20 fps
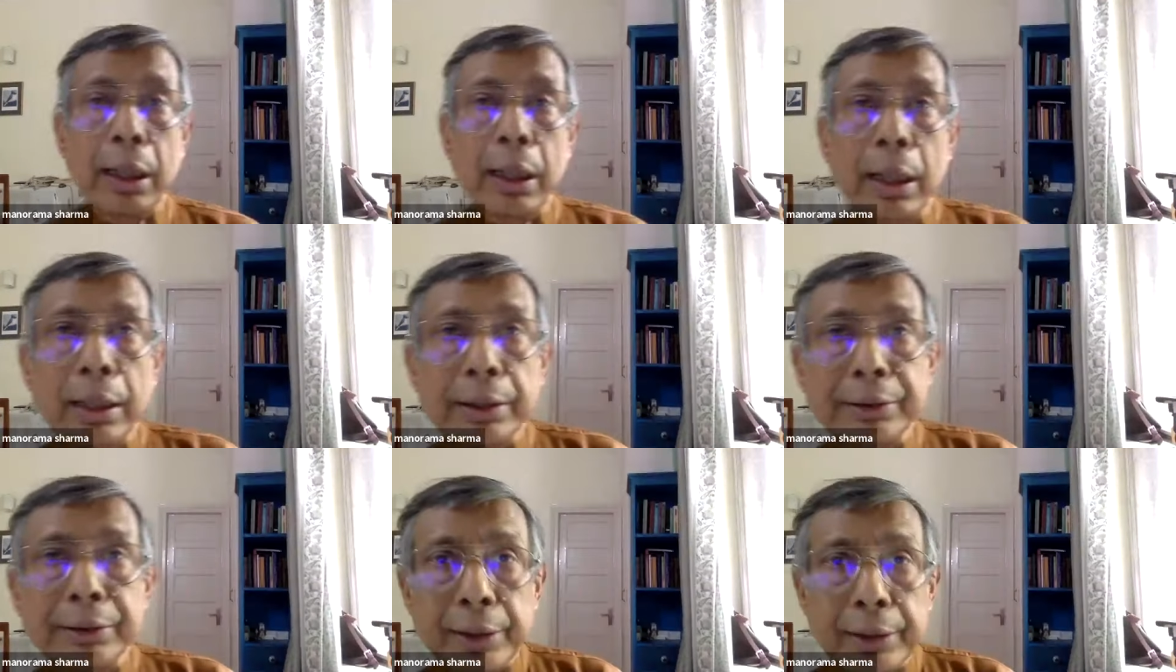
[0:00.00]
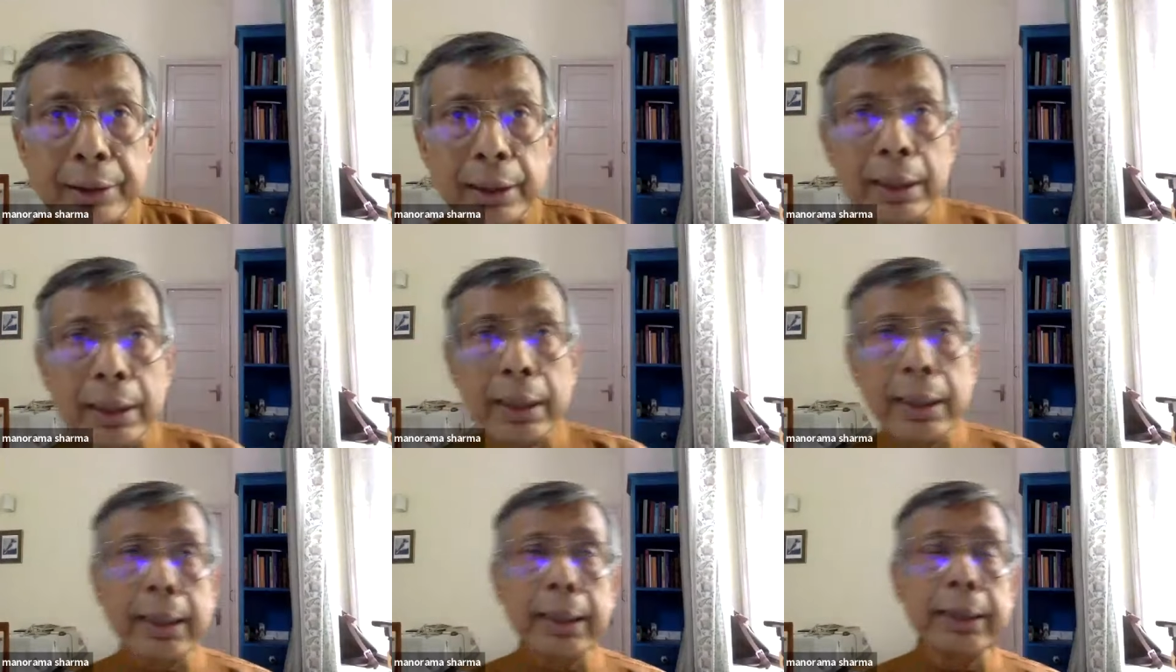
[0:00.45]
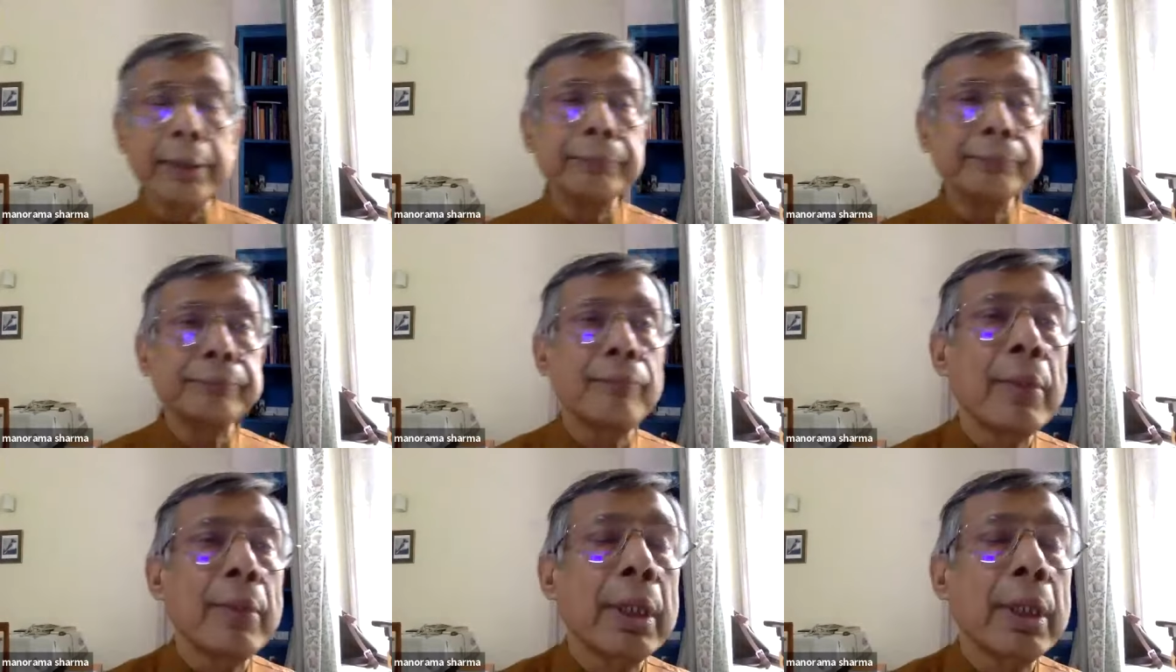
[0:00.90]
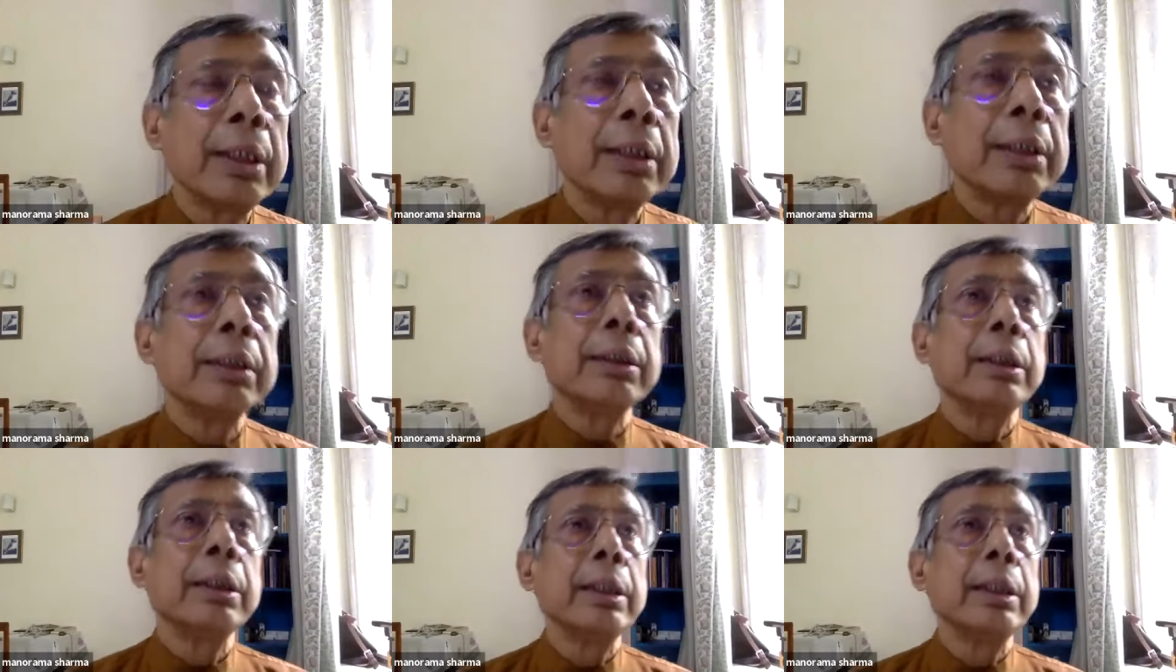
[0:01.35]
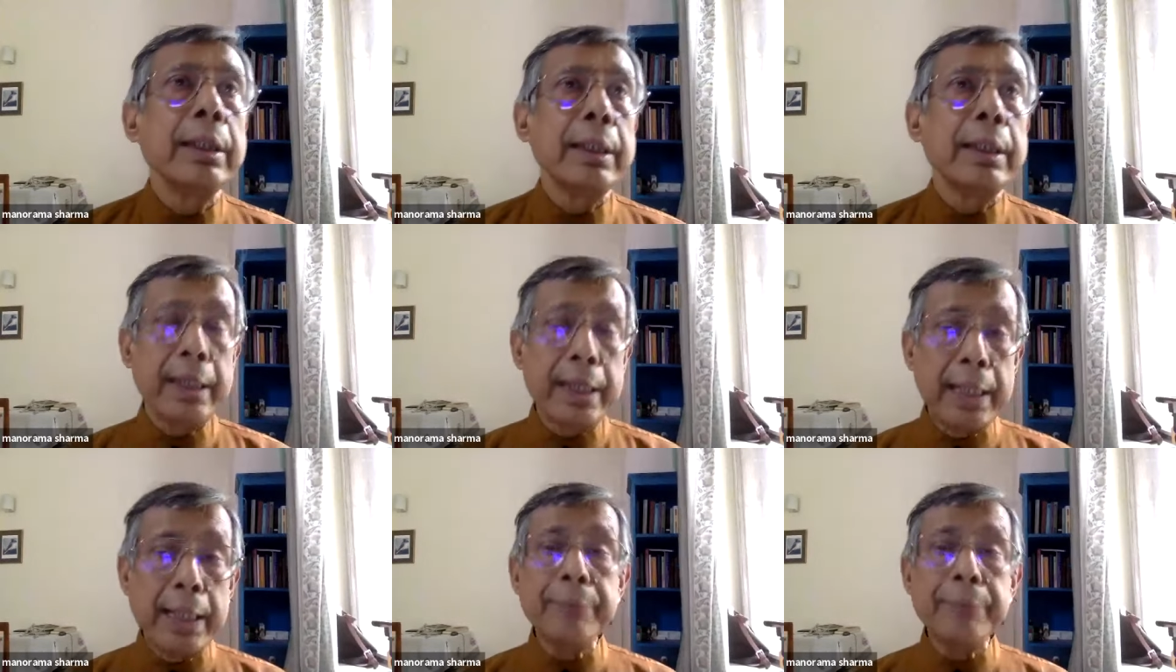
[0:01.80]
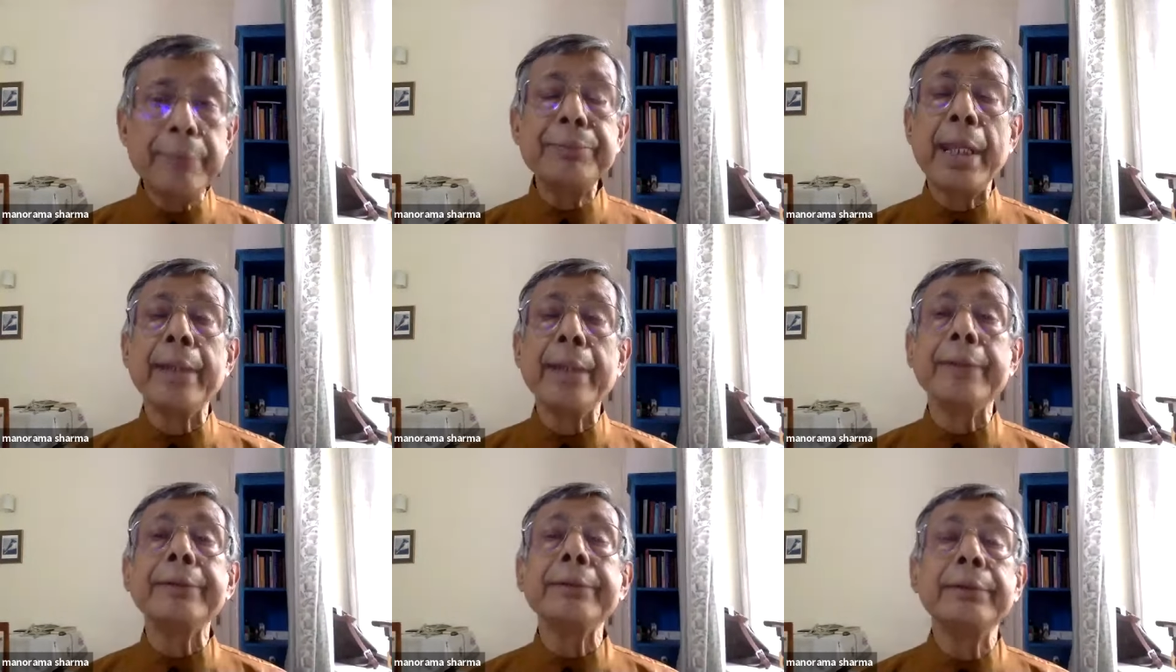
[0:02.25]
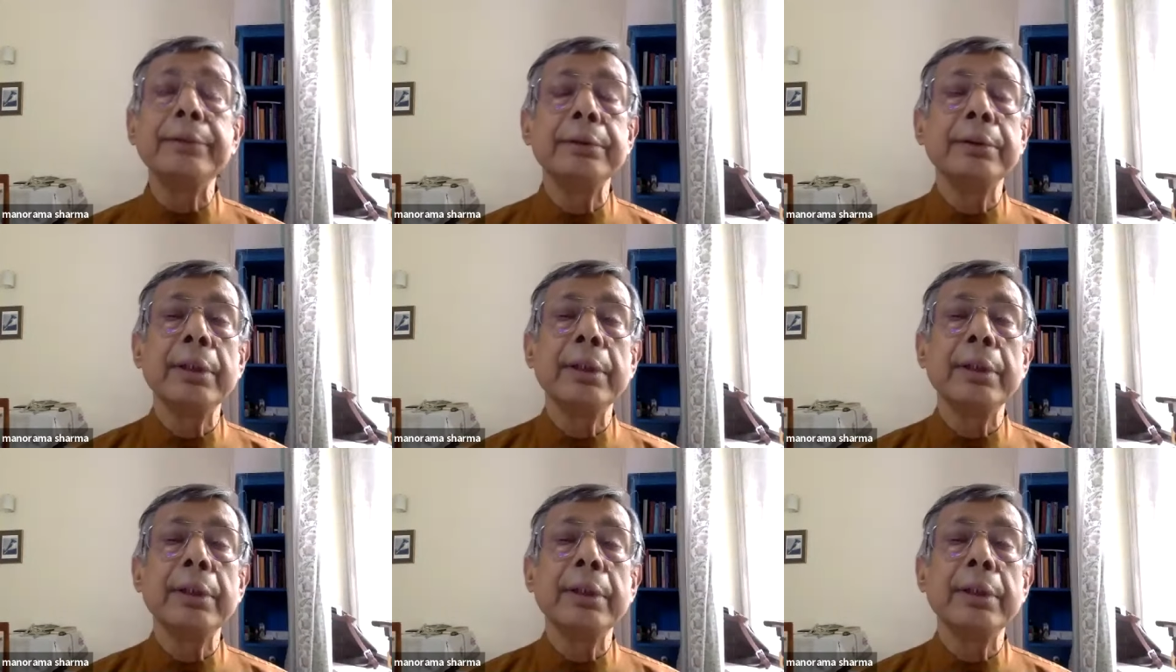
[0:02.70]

are generally aimed at